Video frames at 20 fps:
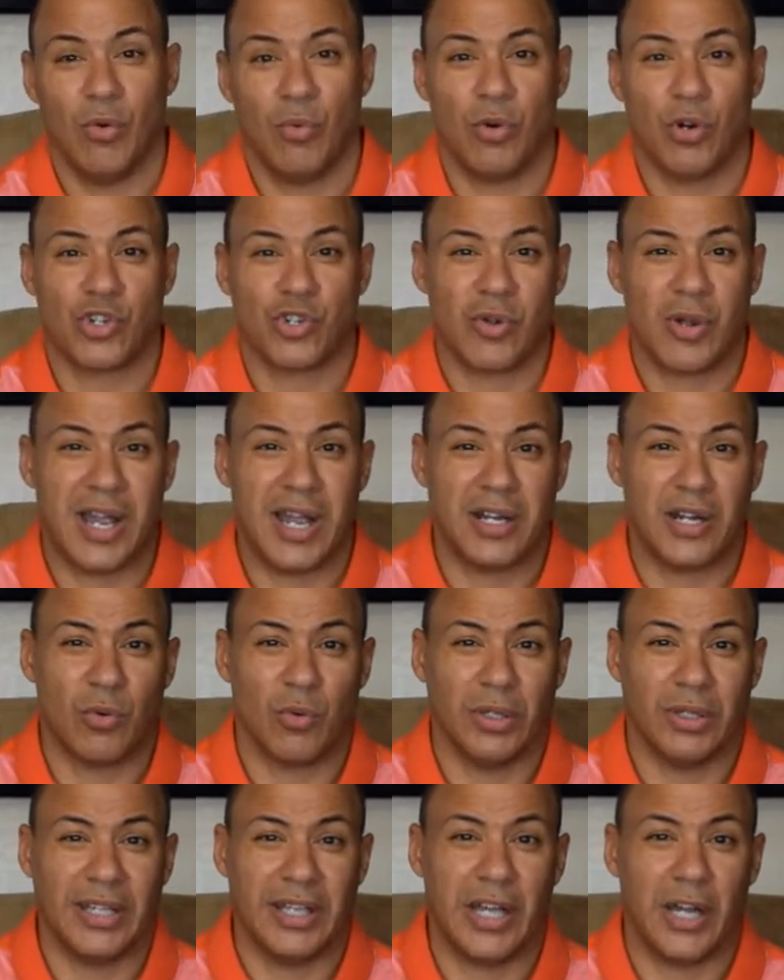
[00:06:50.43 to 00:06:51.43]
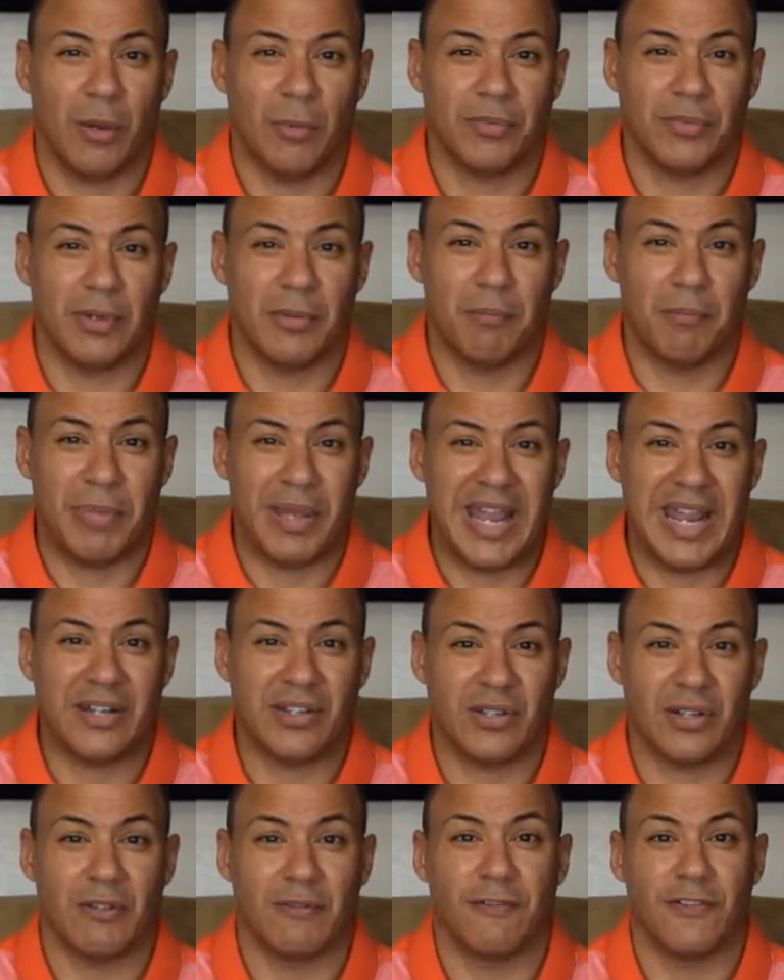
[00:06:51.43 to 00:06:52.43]
We're trying to really help them
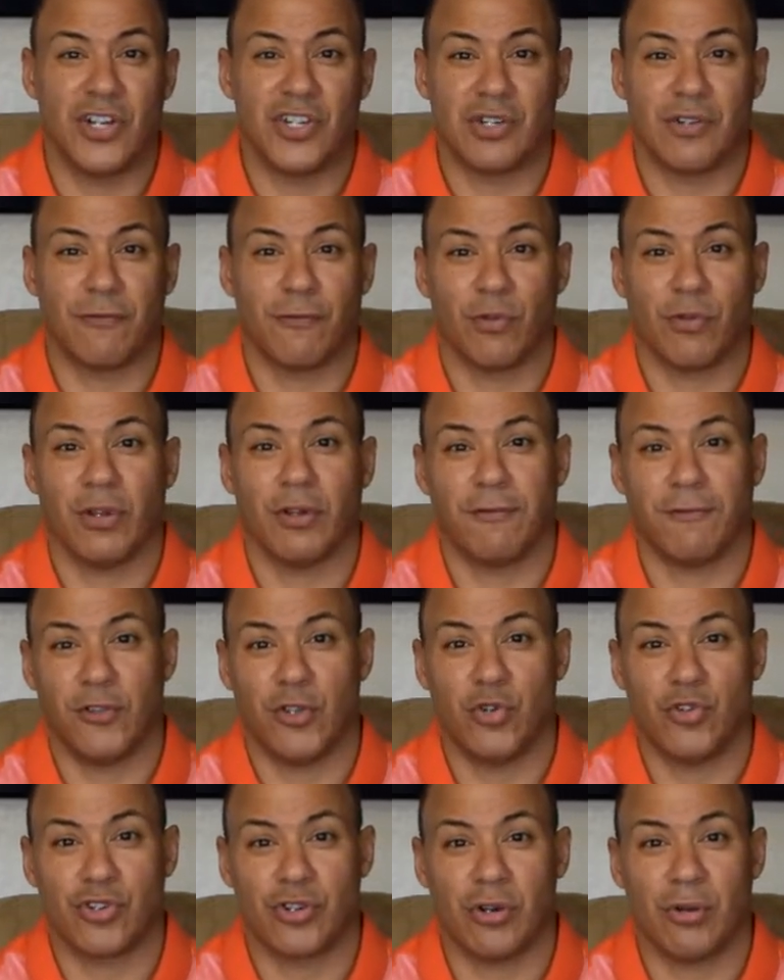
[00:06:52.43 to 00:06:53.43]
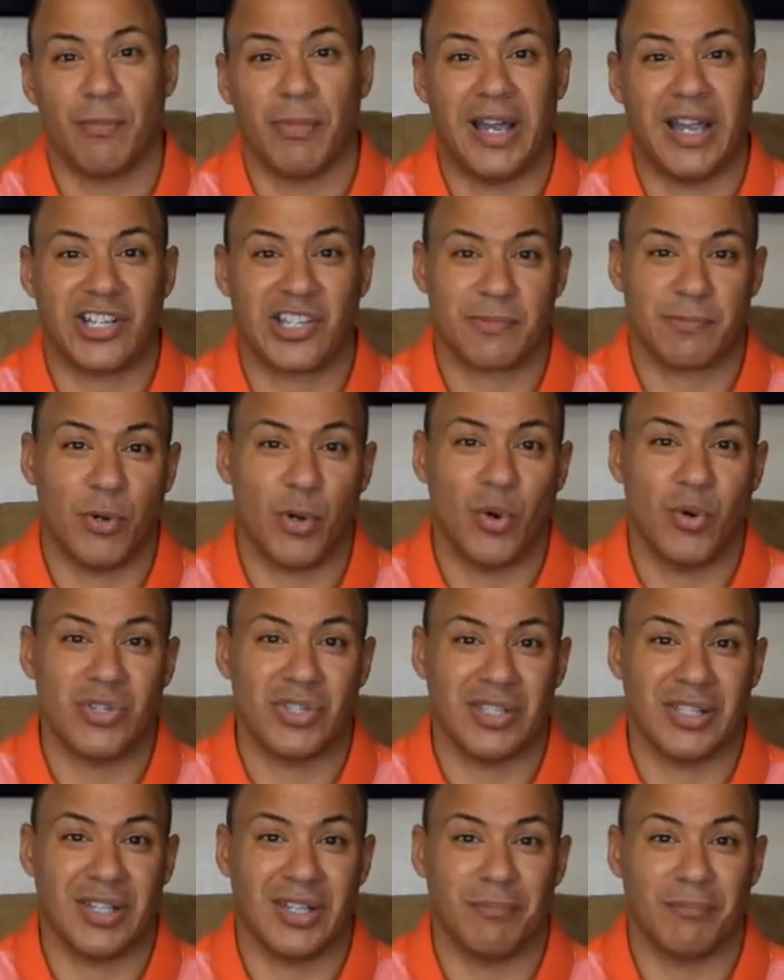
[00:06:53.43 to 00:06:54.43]
paint their vision for their future by
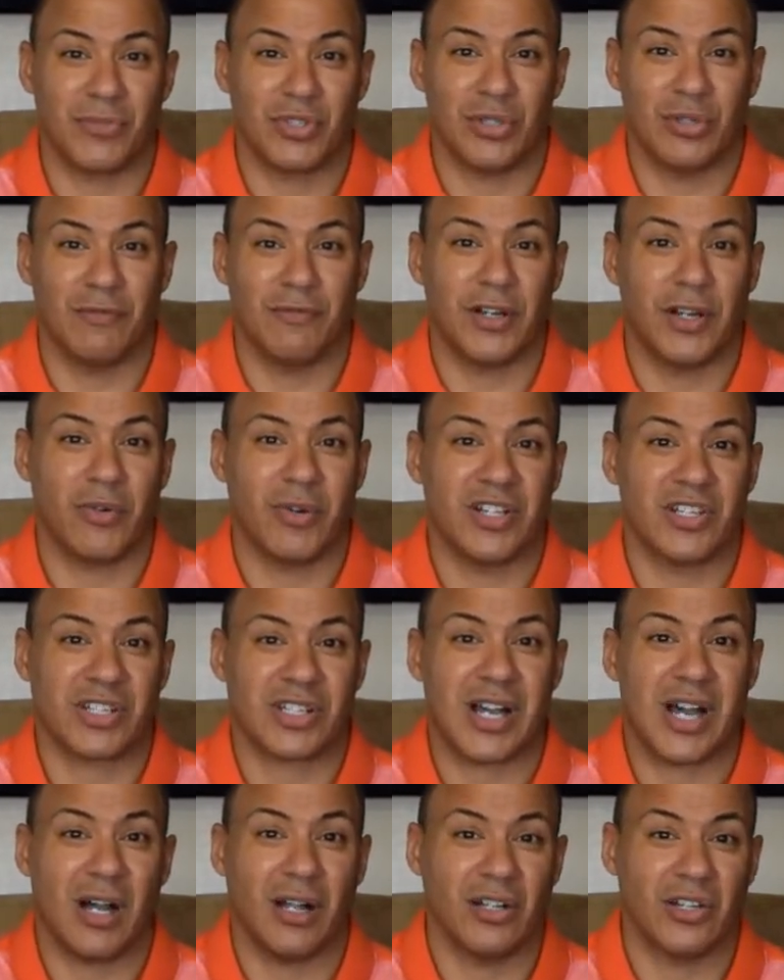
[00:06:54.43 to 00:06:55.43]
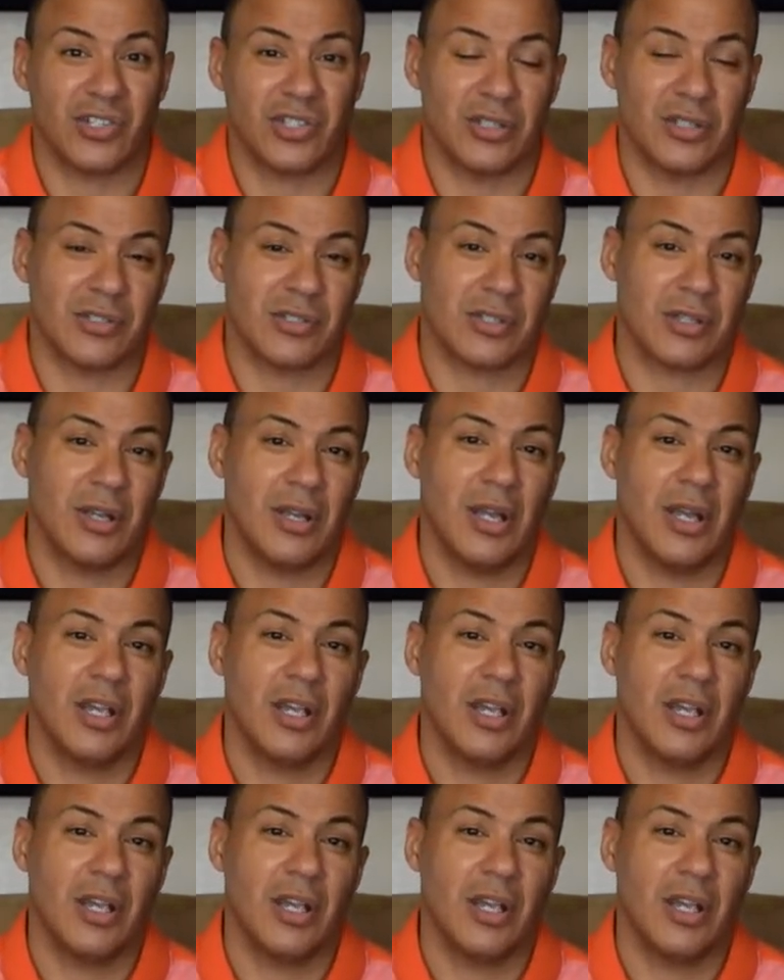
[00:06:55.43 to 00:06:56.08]
exposing them to various colleges,